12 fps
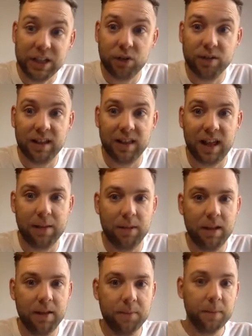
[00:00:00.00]
is
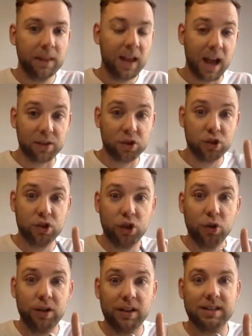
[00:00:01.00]
claiming, and the
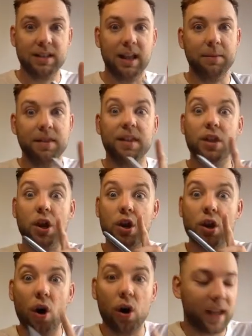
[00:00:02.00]
student is claiming that they're
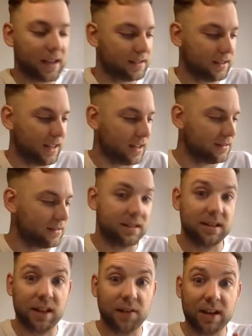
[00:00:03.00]
not guessing the answers
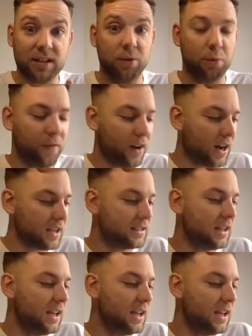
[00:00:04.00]
and they've actually revised,